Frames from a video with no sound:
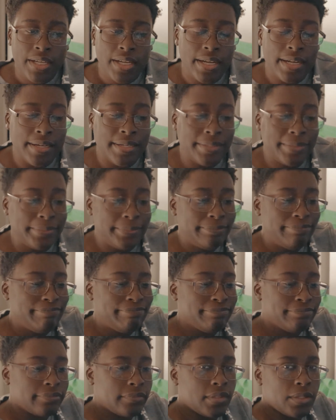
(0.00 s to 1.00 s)
Why
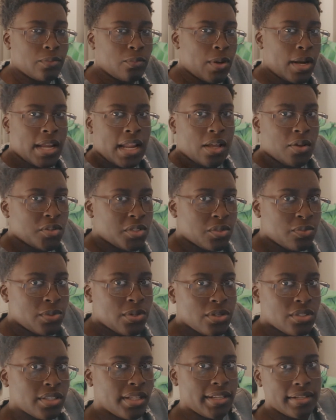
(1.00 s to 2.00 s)
not go
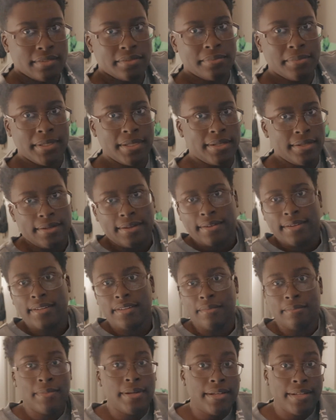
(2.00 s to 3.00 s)
somewhere else and get some money? I
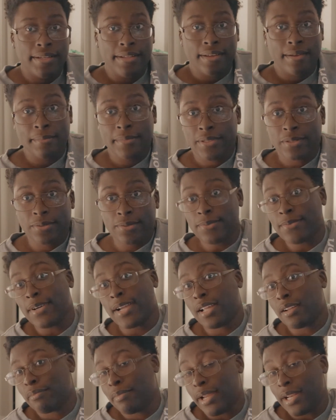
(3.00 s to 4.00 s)
need the money. I'm in school,
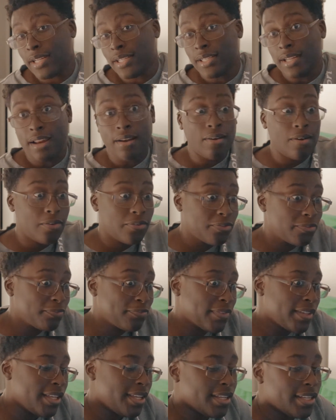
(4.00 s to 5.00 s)
I gotta pay this debt off
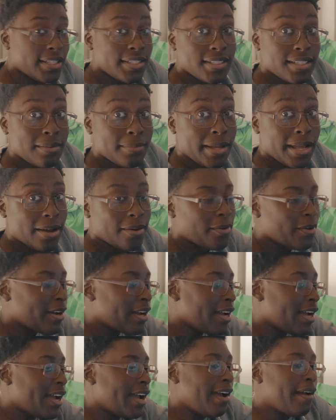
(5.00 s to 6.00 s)
somehow.
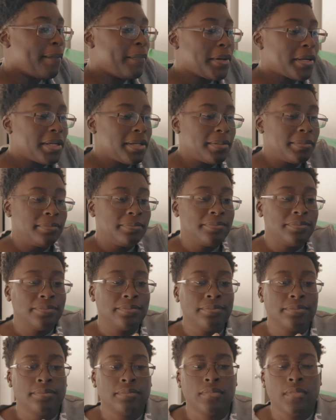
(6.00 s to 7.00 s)
But
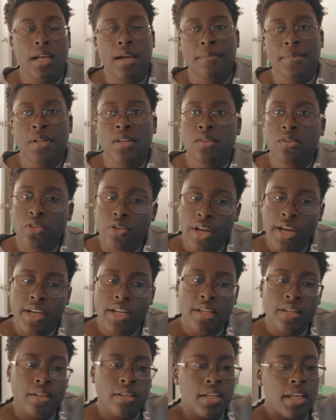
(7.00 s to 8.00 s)
I've been
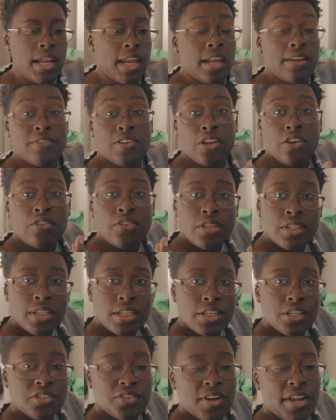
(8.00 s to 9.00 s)
trading, and if you're
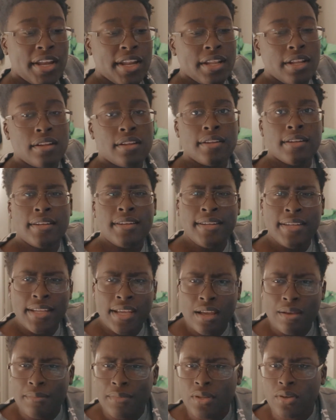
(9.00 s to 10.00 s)
interested in trading,
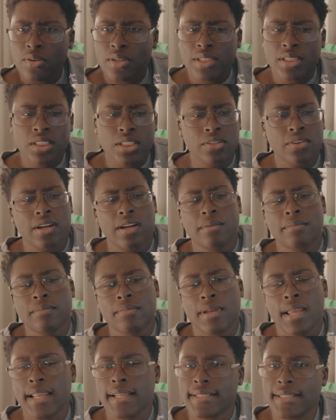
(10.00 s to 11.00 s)
DM me on Instagram
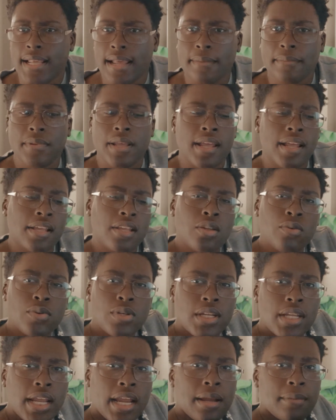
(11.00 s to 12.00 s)
ASAP at Q
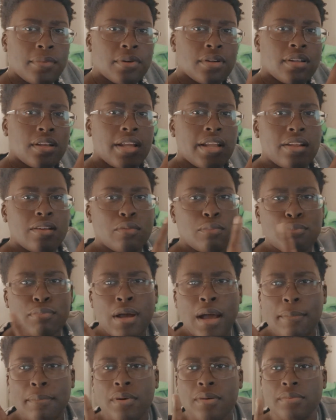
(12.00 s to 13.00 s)
with the camera. It'll
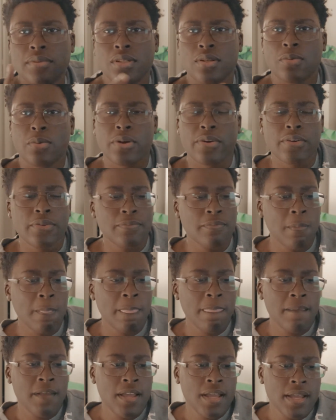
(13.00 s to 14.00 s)
pop up somewhere.
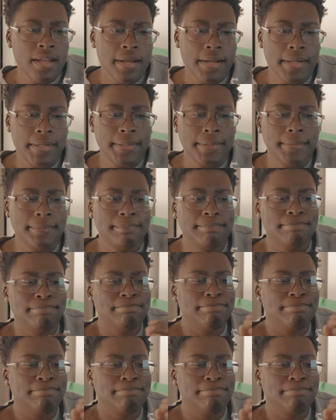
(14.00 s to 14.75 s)
As